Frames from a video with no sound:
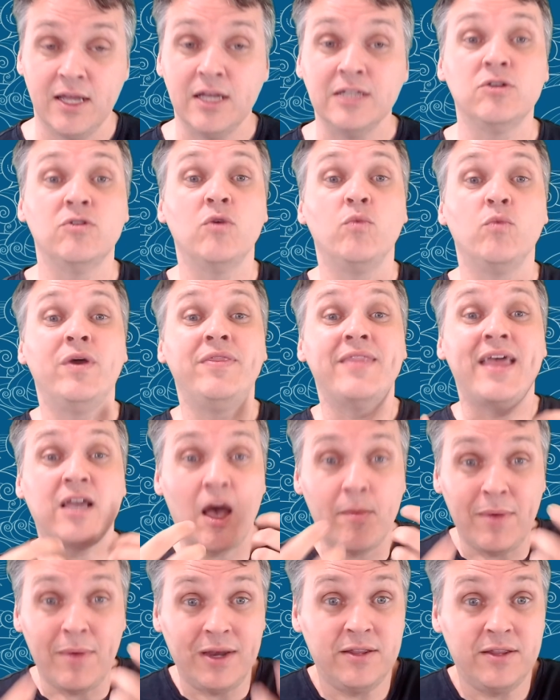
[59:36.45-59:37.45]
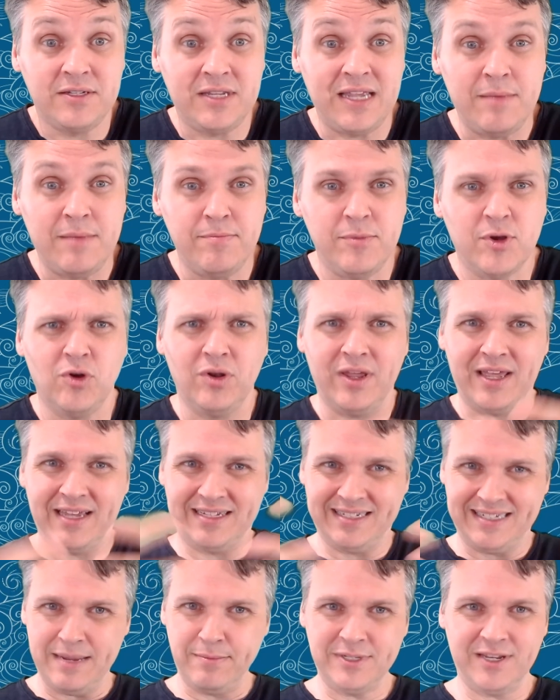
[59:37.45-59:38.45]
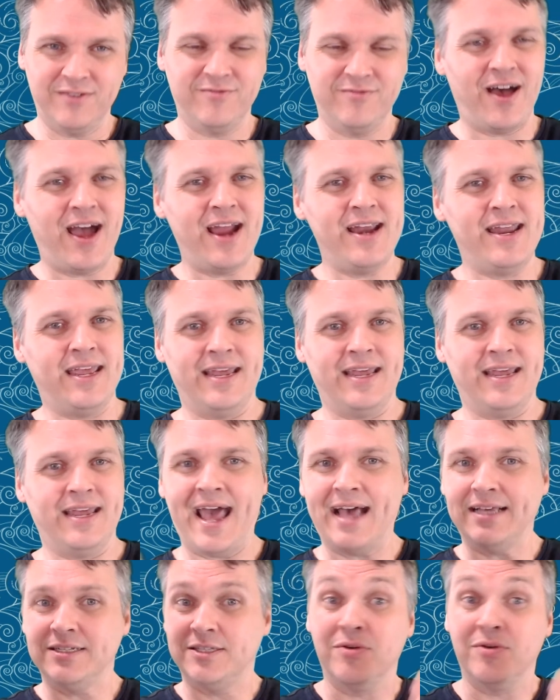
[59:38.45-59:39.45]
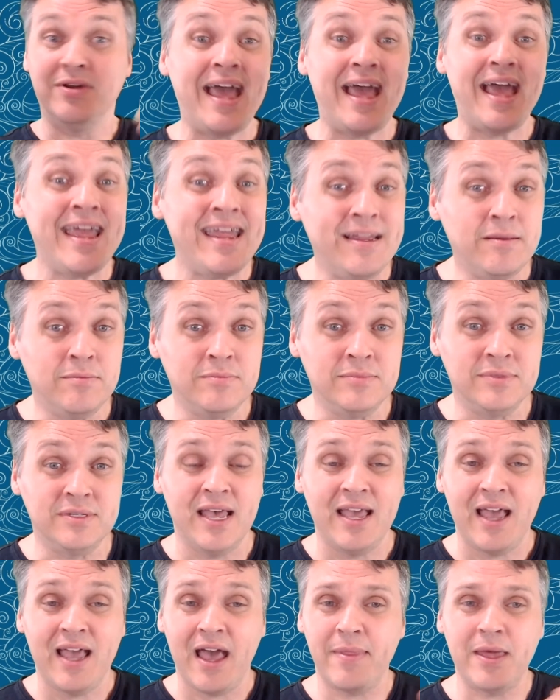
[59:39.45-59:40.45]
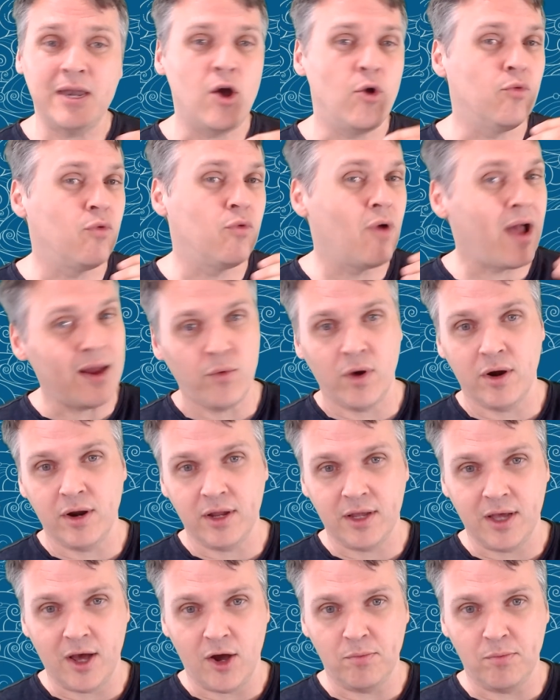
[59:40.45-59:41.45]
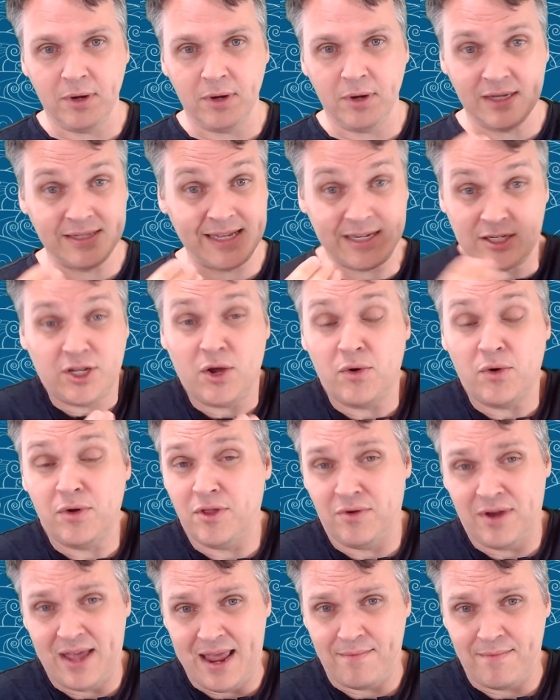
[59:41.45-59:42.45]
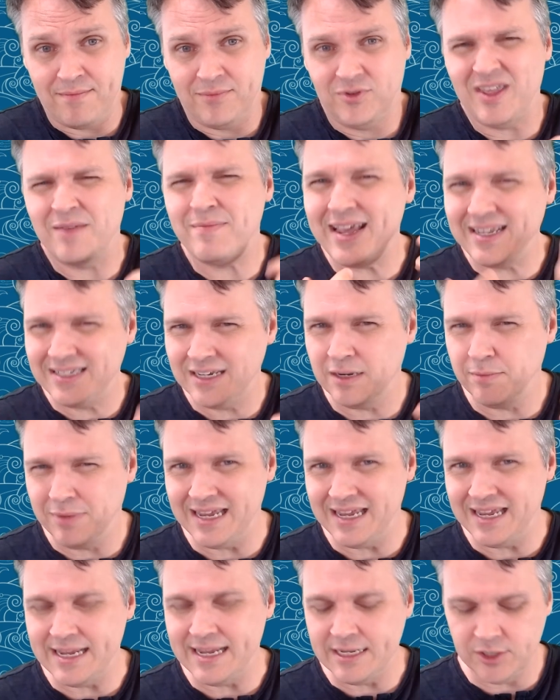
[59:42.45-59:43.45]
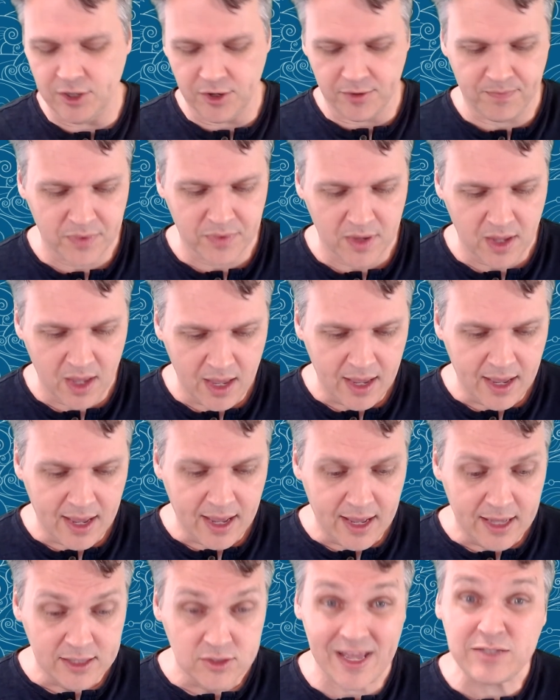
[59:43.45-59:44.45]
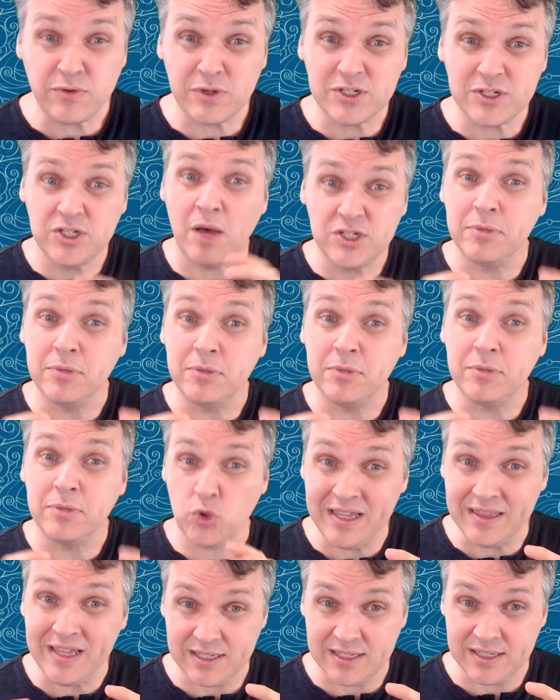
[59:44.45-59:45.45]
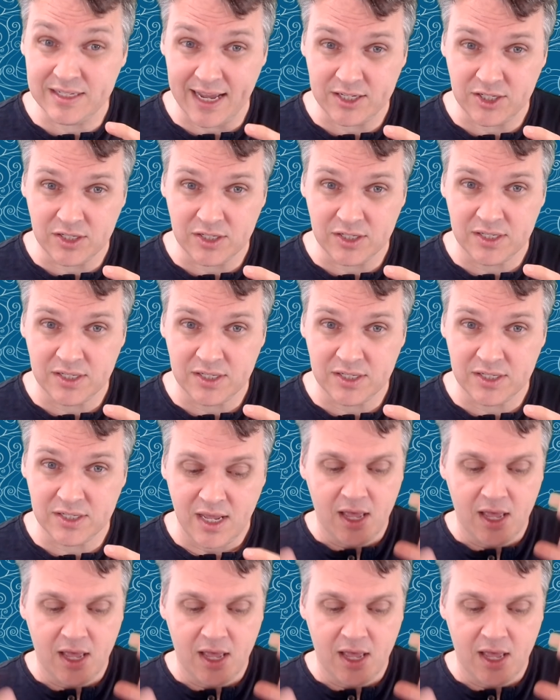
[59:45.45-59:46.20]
So that when they come into the team mural, it seems inviting. It has their names and they know right where to go because they just go to their names. So that makes it a bit easier. So that's what's done between the sessions.